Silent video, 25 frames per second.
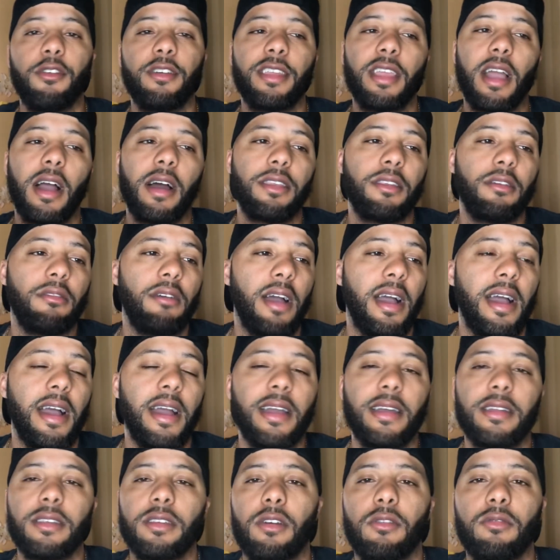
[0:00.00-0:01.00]
Y'all know
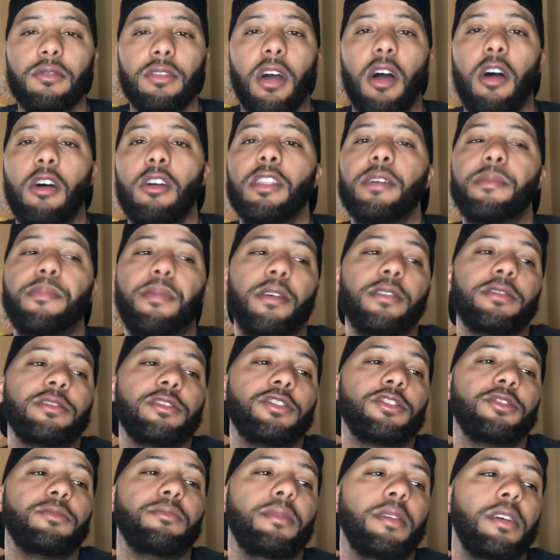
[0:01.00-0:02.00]
how I, the, the only
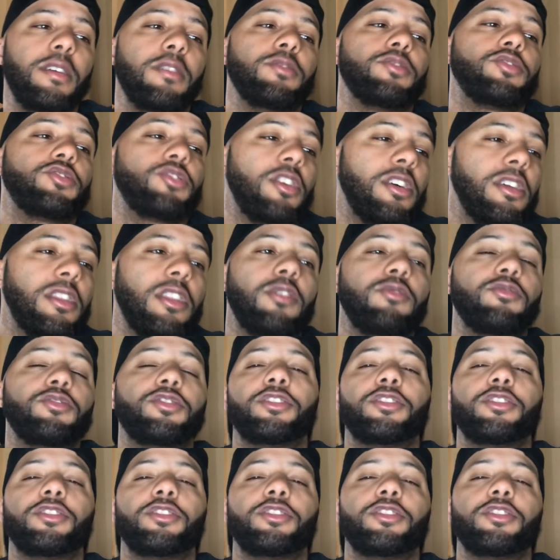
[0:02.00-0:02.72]
person Jermell Charlo